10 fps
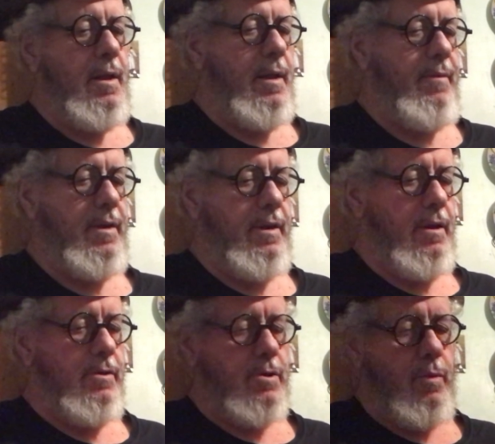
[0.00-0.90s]
give it
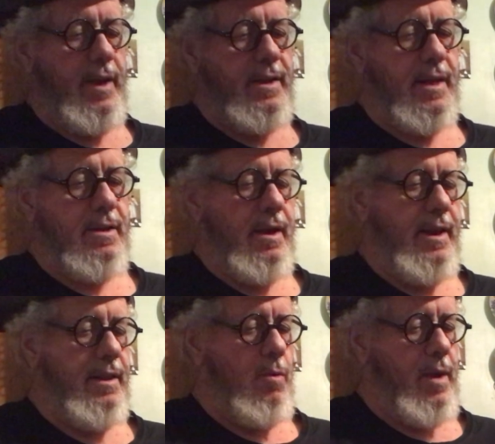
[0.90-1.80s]
another squeeze. That's kind
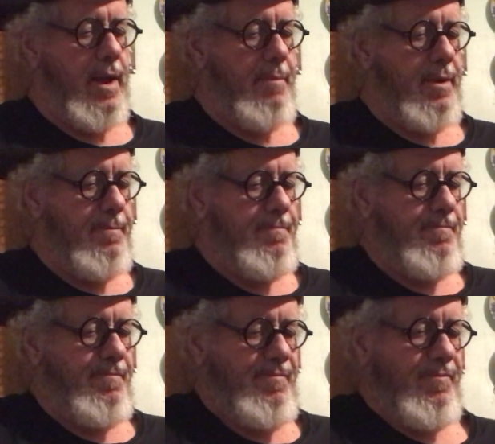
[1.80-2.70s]
of in the way, but
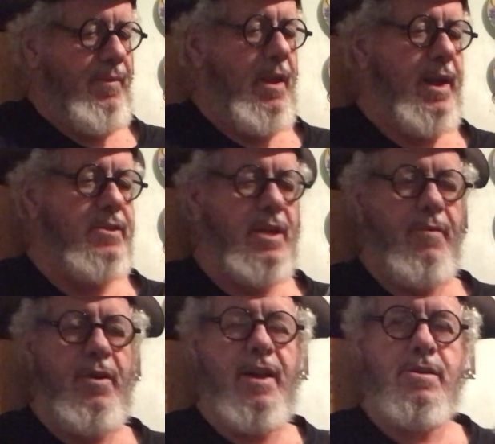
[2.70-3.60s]
like I said,
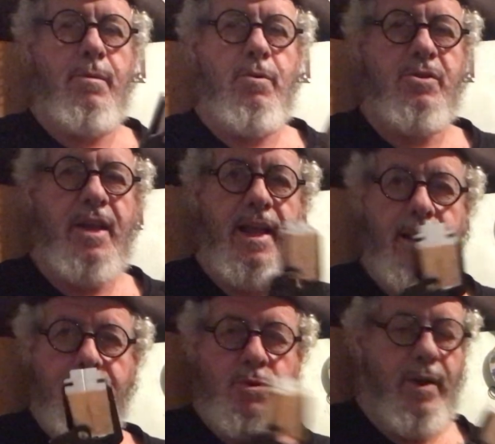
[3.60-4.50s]
if you get some little skin
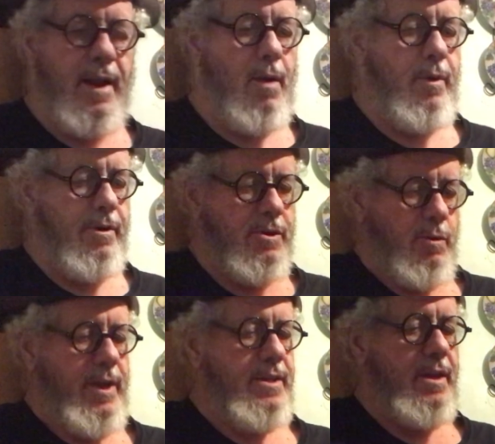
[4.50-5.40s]
in between that when you're
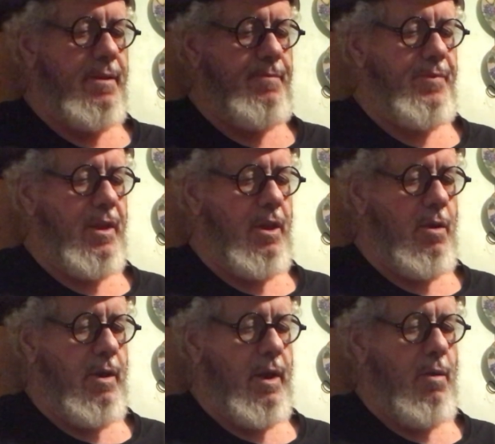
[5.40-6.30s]
squeezing it,
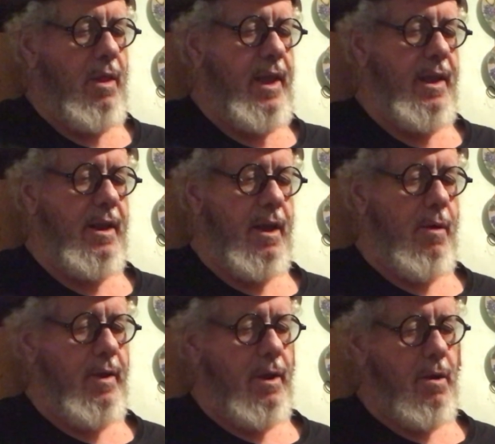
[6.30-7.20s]
it'll let you
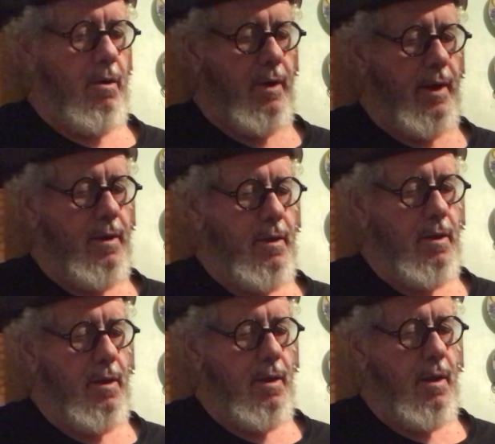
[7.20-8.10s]
know in a hurry.
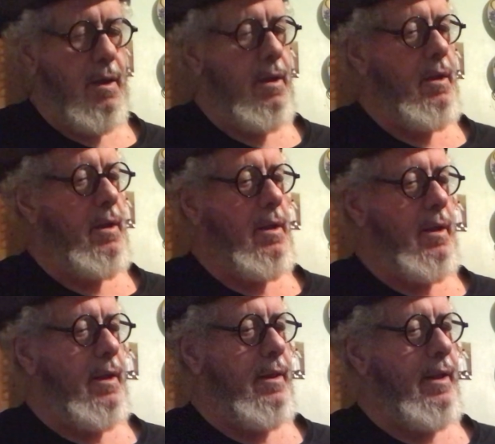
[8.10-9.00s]

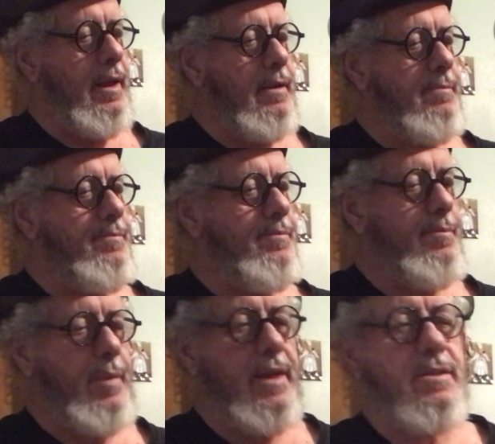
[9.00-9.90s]
And then
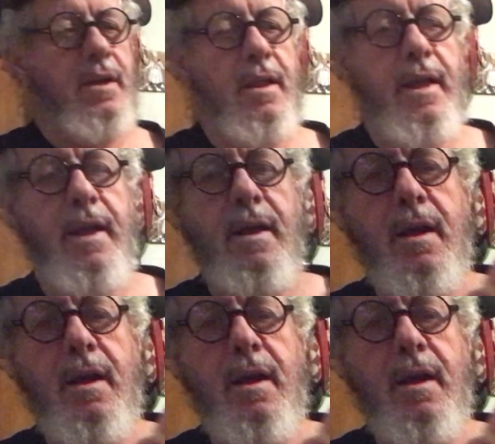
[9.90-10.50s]
basically,